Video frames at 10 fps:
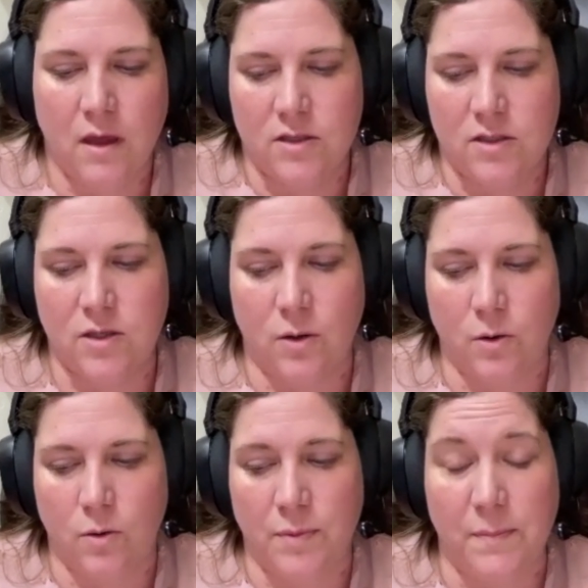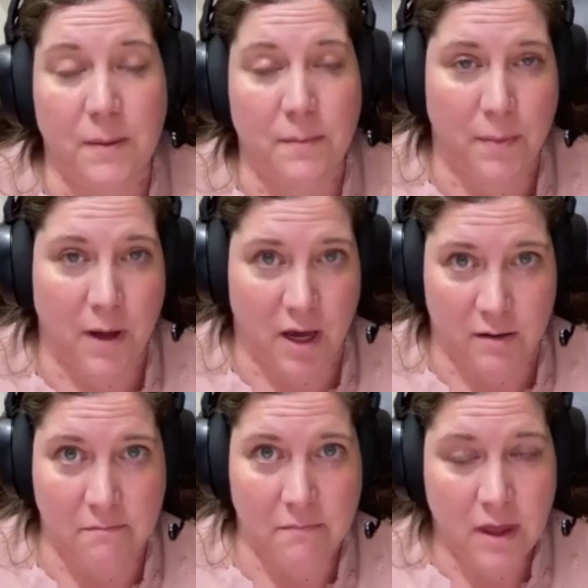So, but people bought
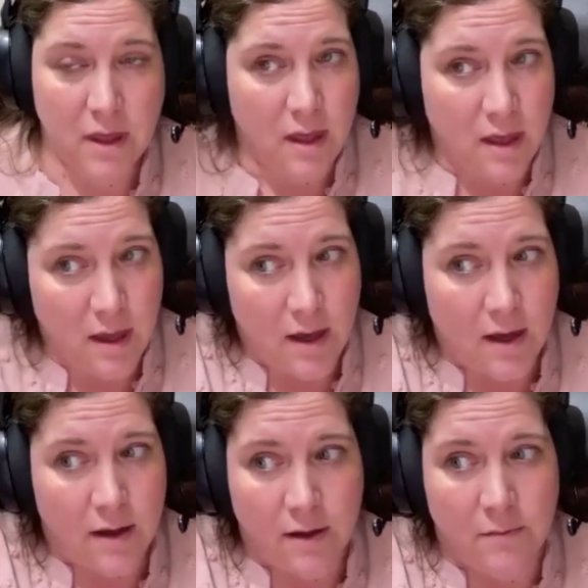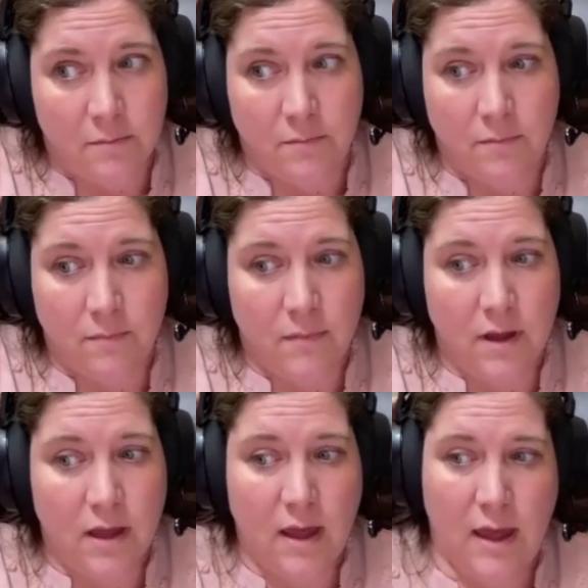them. Um,
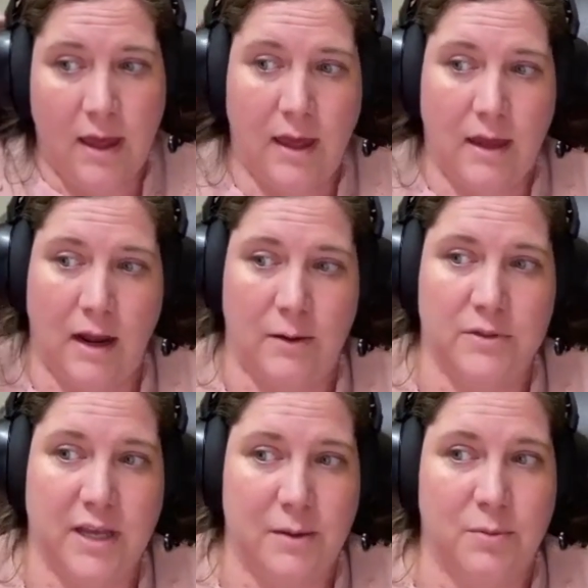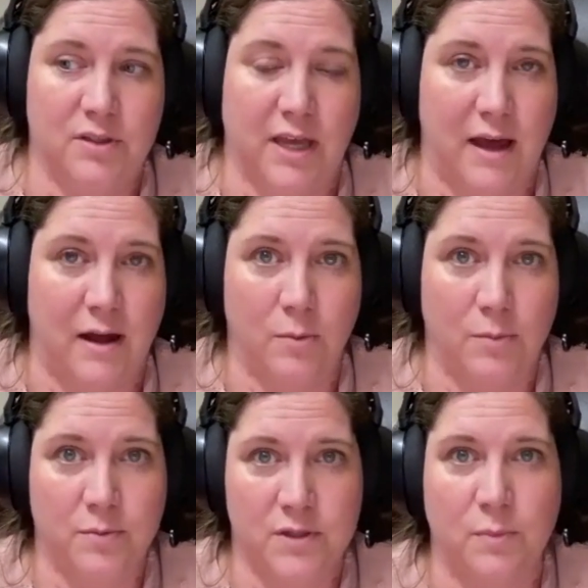and I was able to help
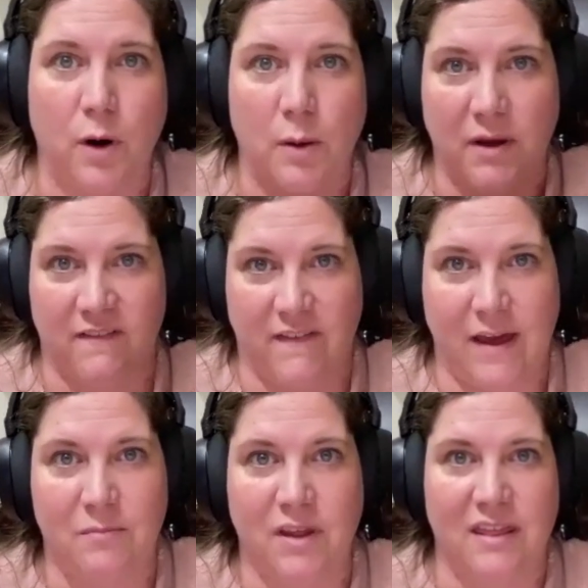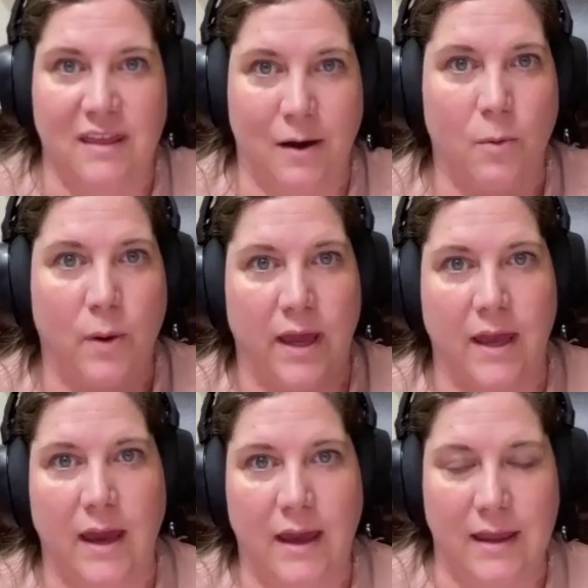support my family that way
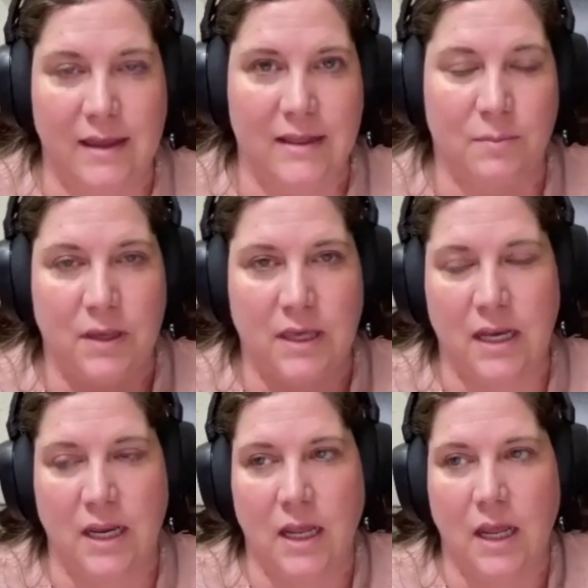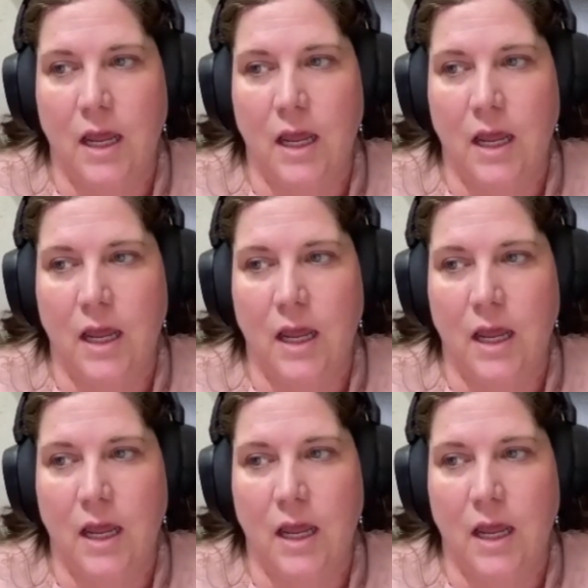in the beginning.